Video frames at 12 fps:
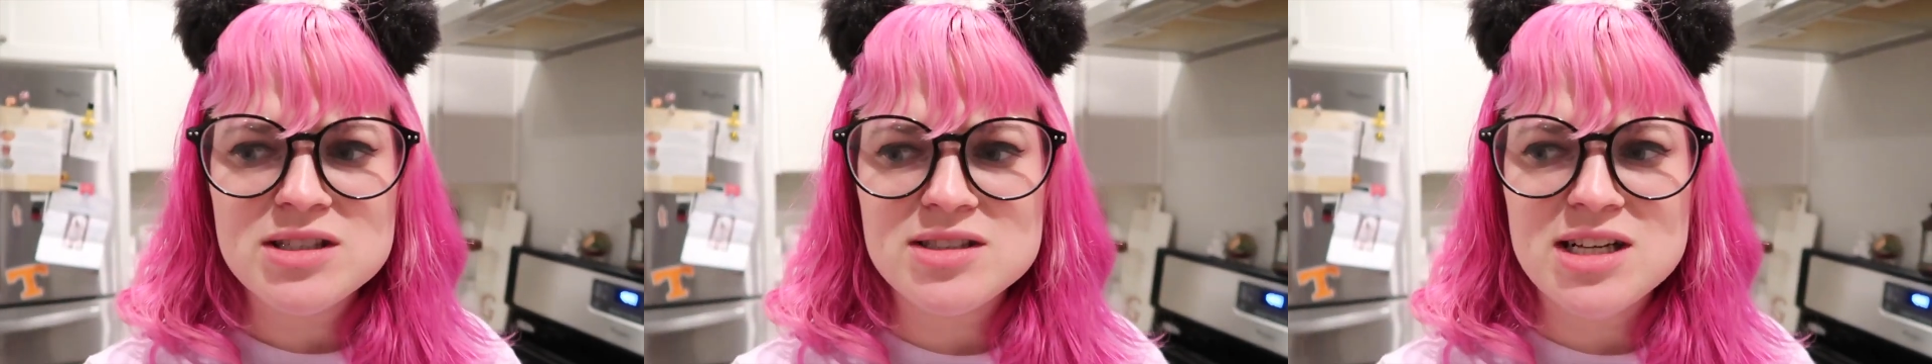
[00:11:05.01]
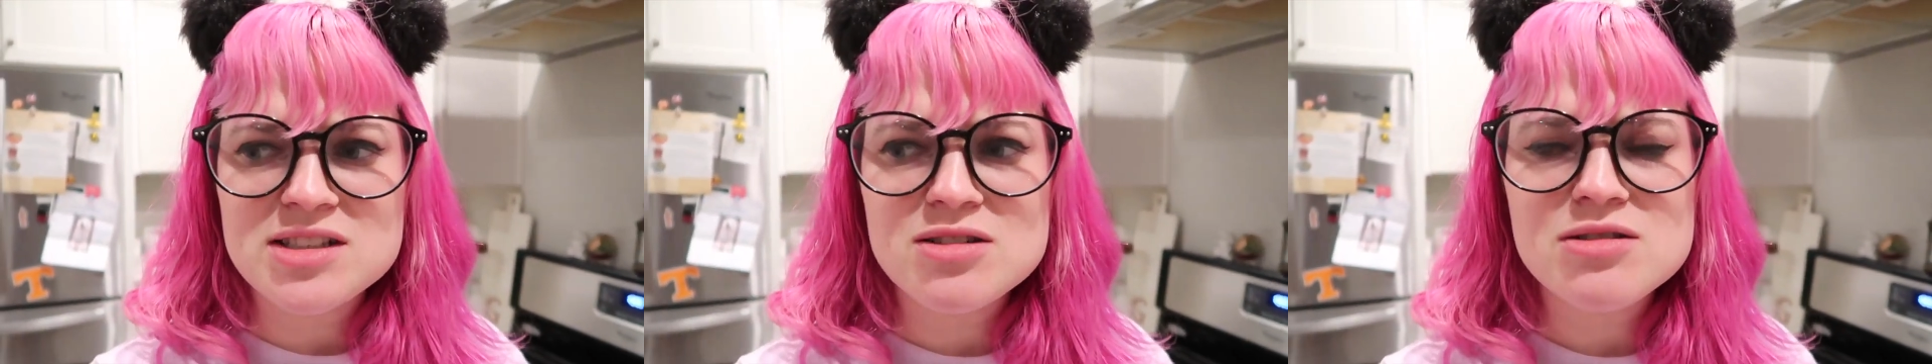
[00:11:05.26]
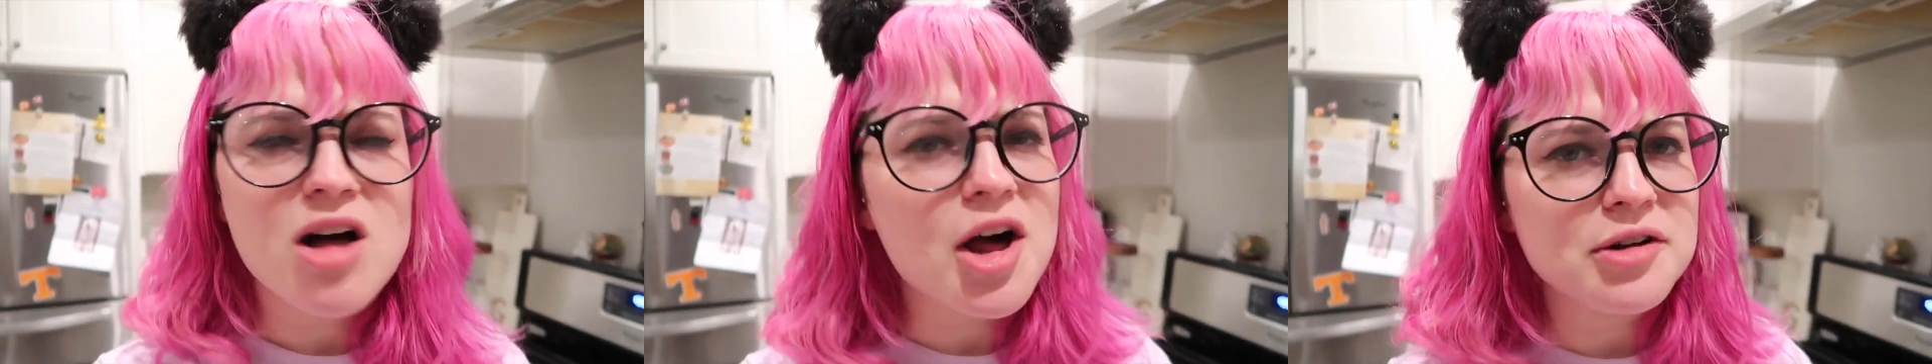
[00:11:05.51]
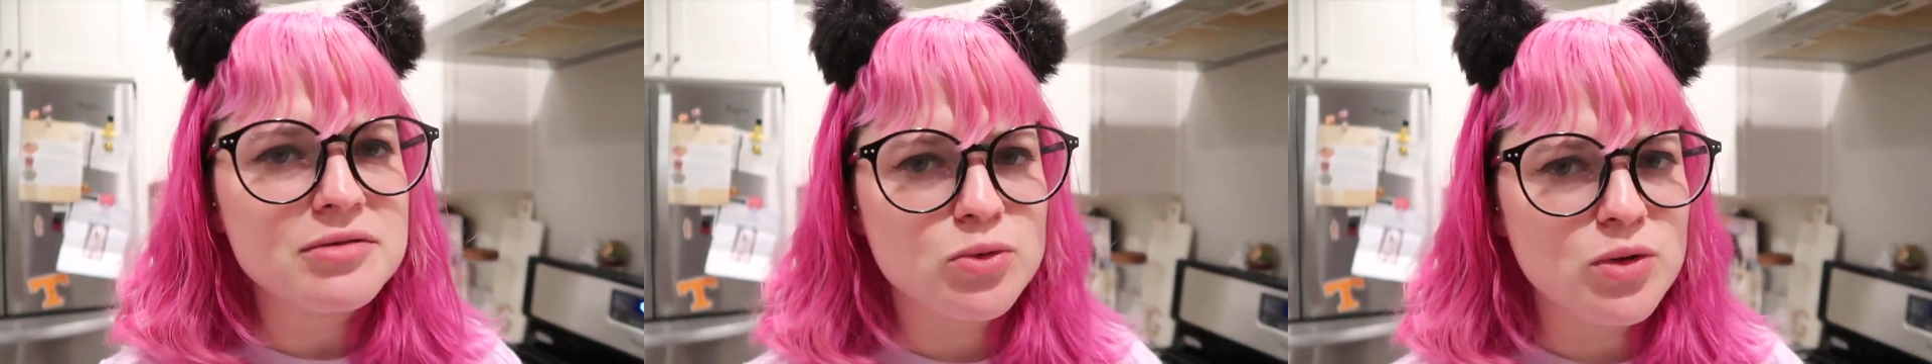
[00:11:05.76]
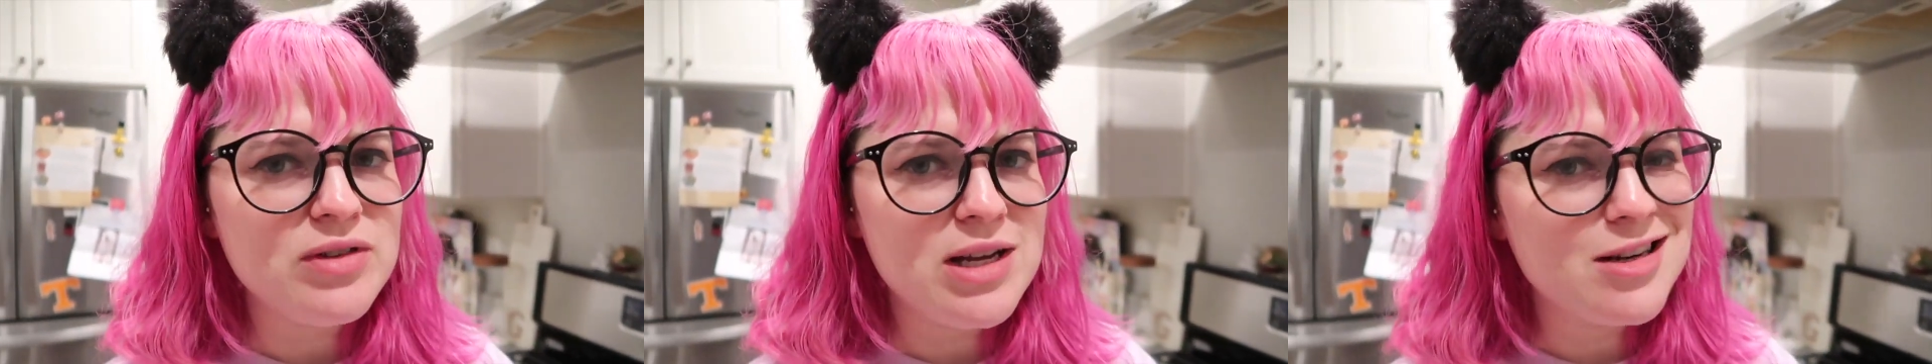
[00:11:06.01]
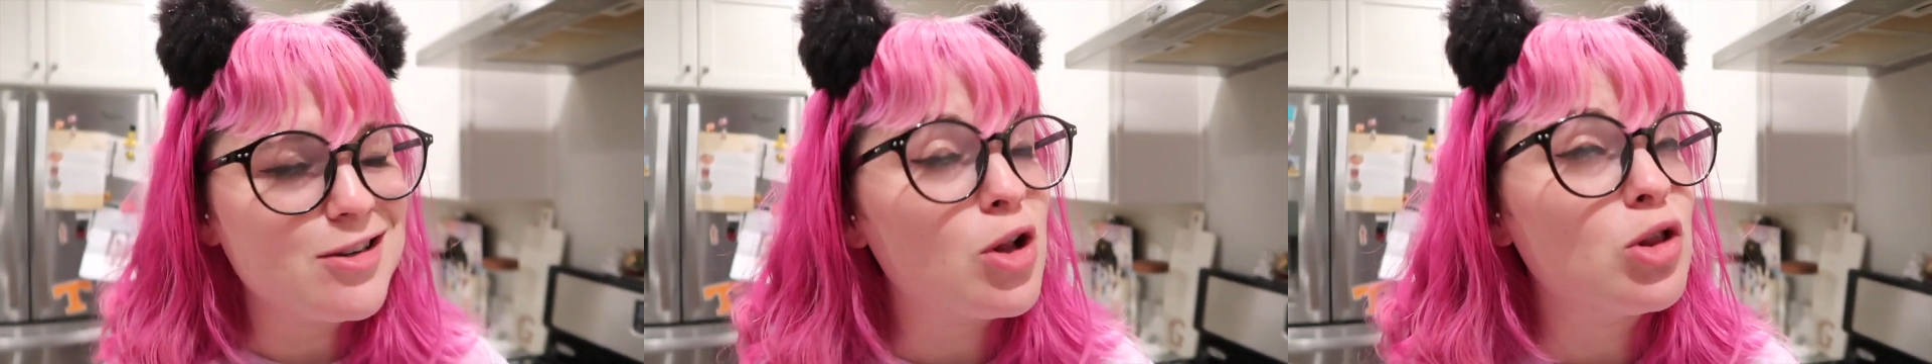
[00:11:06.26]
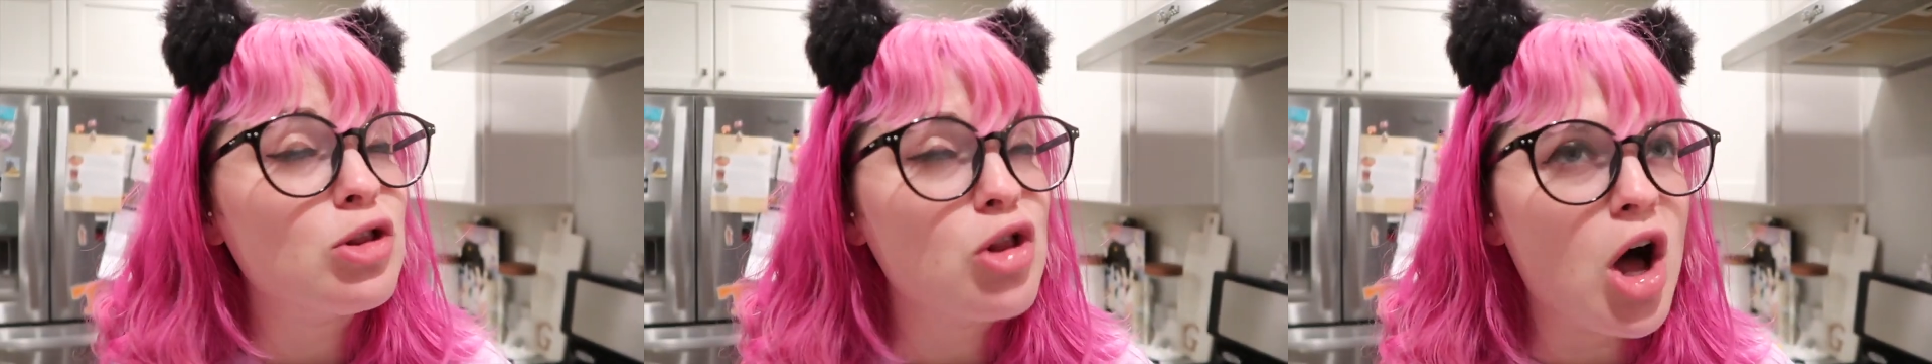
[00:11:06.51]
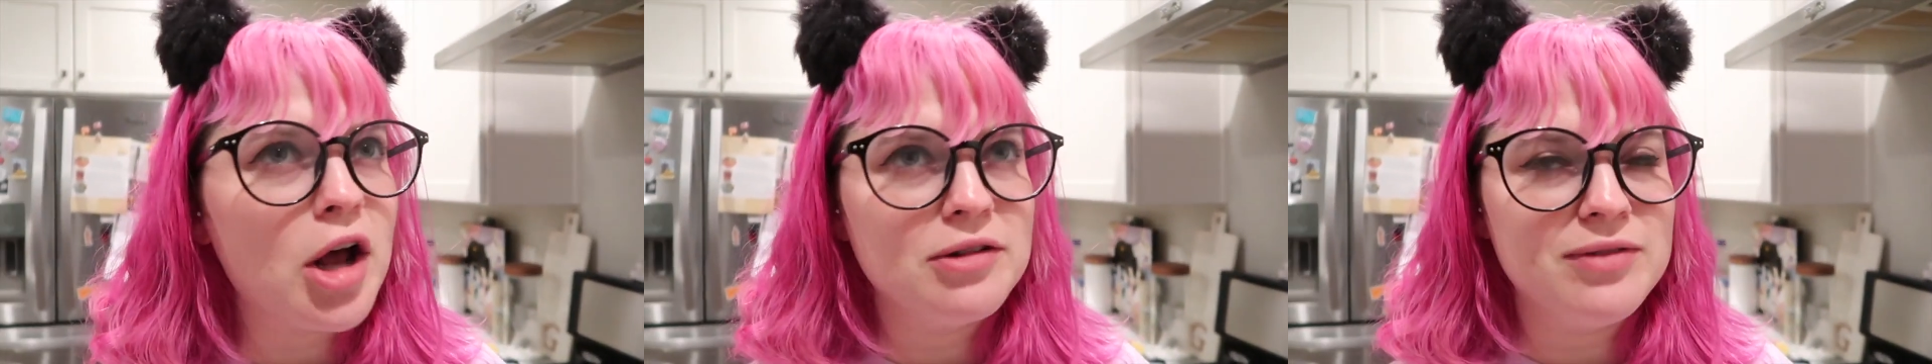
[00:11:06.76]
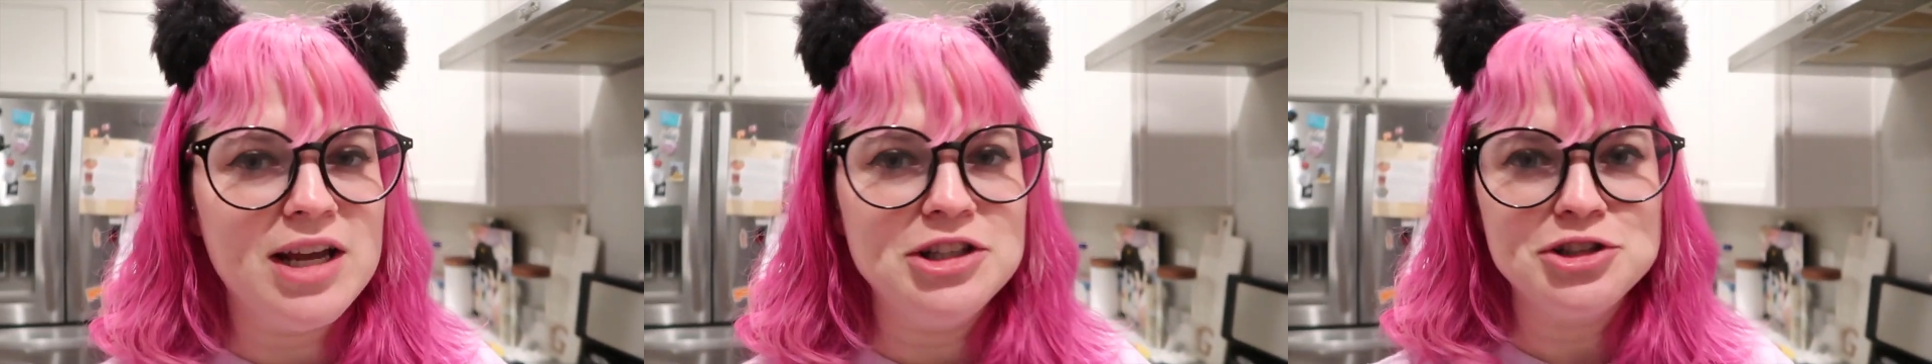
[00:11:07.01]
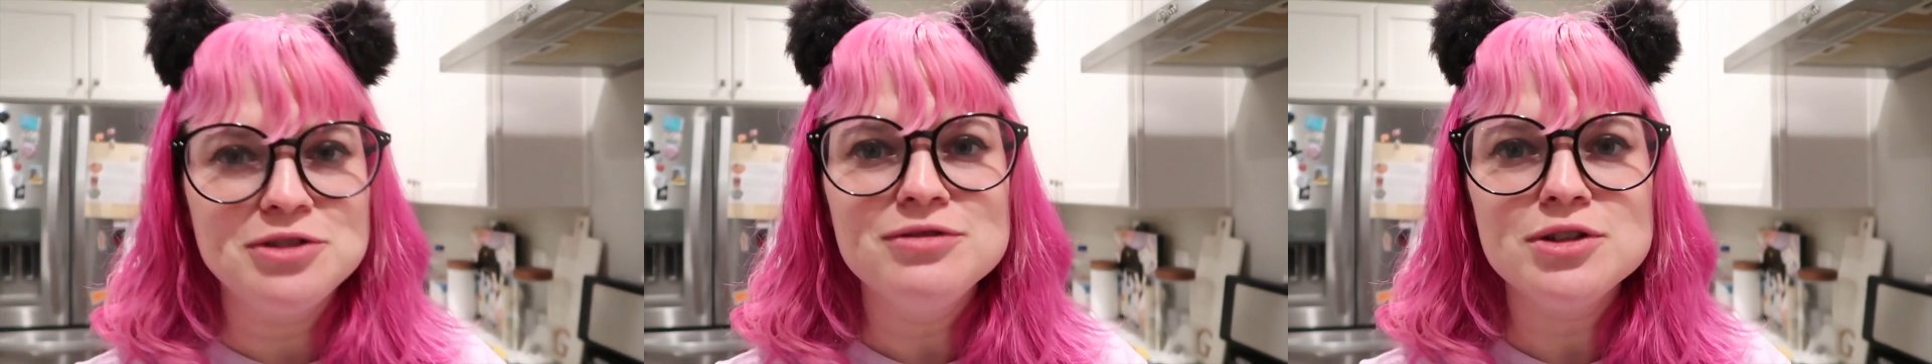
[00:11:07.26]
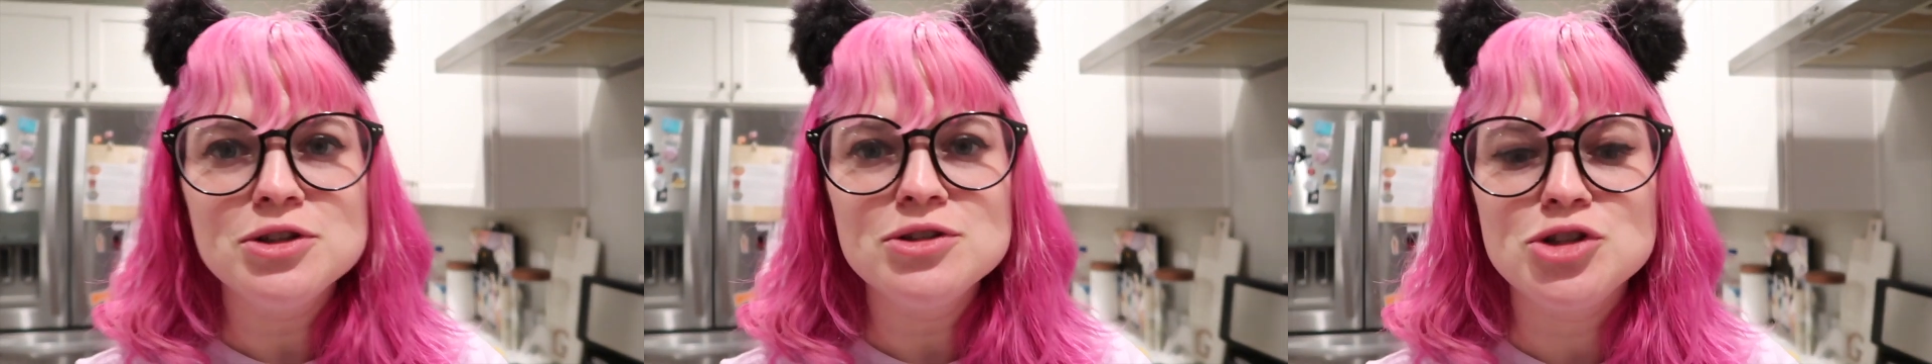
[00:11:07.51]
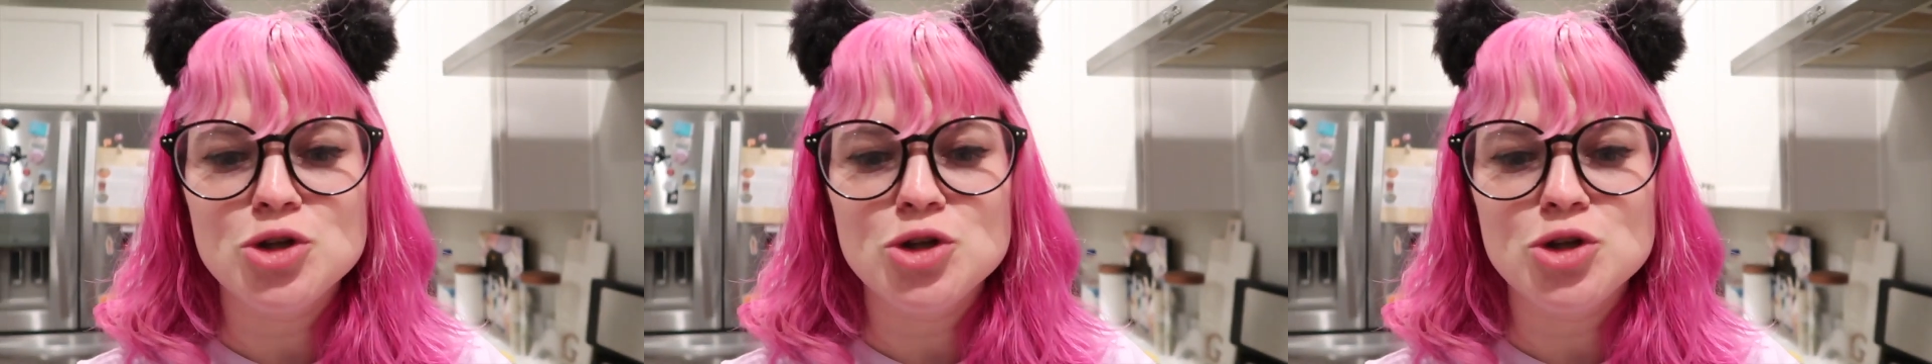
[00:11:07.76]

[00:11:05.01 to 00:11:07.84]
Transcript: because that's a lot of, we've eaten a lot of Asian food,